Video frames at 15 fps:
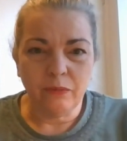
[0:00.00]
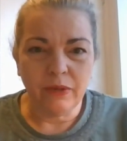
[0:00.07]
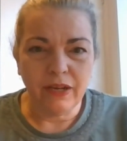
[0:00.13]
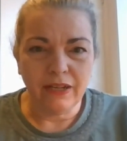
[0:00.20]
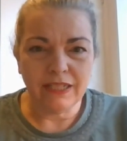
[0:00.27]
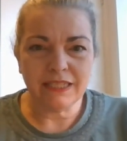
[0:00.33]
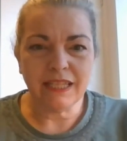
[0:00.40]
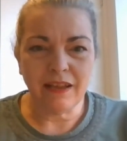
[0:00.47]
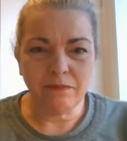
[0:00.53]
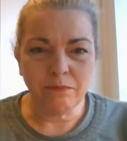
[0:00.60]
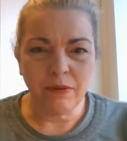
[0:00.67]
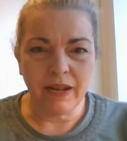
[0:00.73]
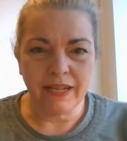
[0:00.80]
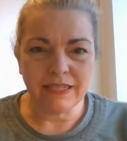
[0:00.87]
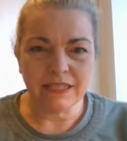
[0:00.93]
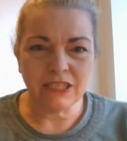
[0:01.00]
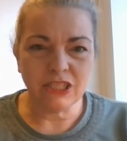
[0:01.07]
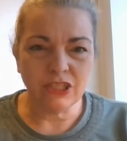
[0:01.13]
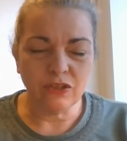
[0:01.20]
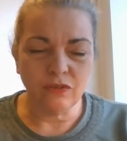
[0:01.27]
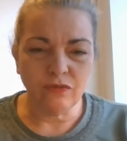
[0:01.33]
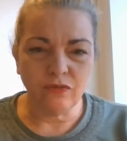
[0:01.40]
We like to have plans to
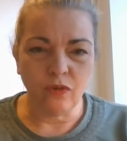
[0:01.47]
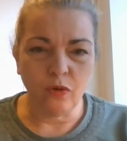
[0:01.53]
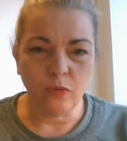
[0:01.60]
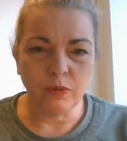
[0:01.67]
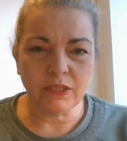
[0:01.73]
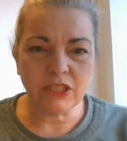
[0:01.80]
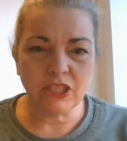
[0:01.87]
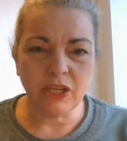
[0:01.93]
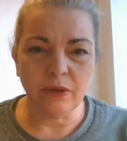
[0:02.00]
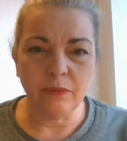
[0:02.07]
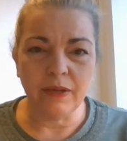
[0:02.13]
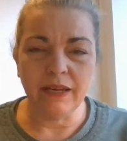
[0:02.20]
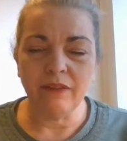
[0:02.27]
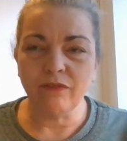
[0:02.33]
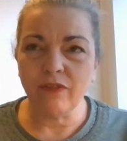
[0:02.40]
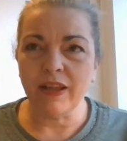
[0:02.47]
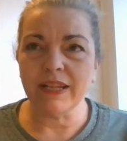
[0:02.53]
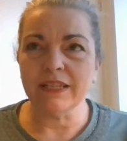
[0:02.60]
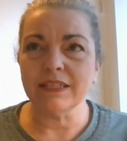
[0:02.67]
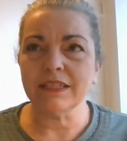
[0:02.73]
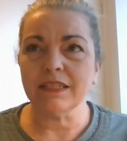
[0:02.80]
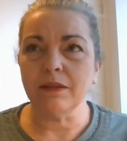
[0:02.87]
look forward to, and
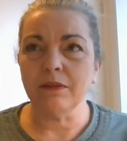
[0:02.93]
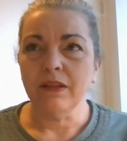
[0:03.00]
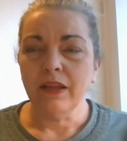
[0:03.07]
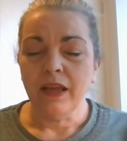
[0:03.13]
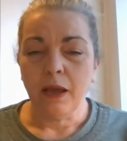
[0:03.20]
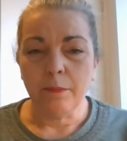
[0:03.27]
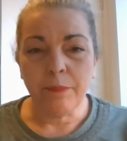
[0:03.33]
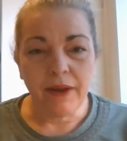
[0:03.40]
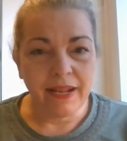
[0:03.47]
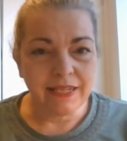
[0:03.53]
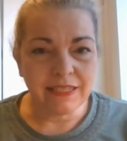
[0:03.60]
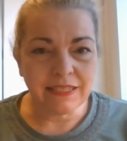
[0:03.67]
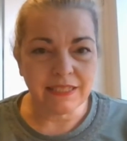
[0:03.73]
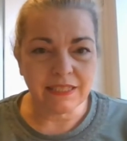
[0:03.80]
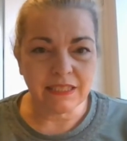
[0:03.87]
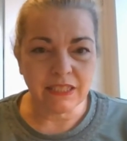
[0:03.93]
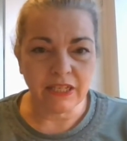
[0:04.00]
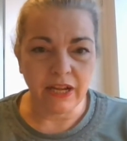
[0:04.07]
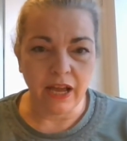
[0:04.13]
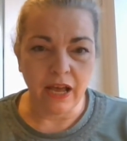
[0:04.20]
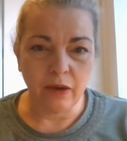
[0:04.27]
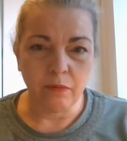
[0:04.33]
events and places to
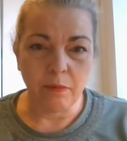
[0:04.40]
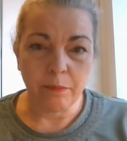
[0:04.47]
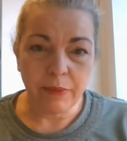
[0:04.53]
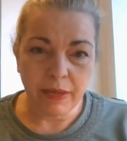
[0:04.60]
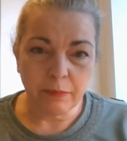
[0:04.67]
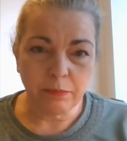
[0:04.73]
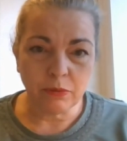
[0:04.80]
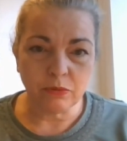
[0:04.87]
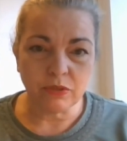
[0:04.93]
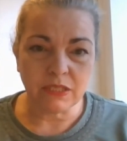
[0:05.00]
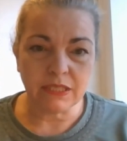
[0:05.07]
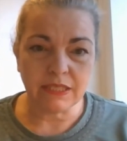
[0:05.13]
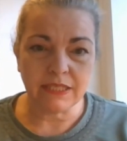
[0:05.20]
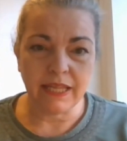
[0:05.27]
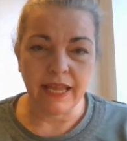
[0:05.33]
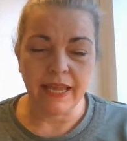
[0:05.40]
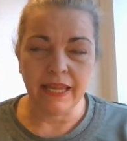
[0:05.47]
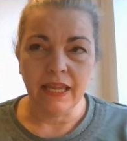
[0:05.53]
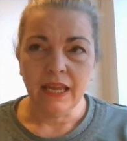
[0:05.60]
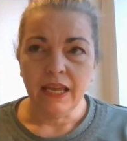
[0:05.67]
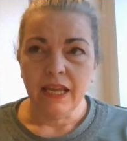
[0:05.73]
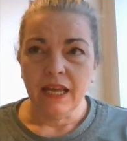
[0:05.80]
go and people to see.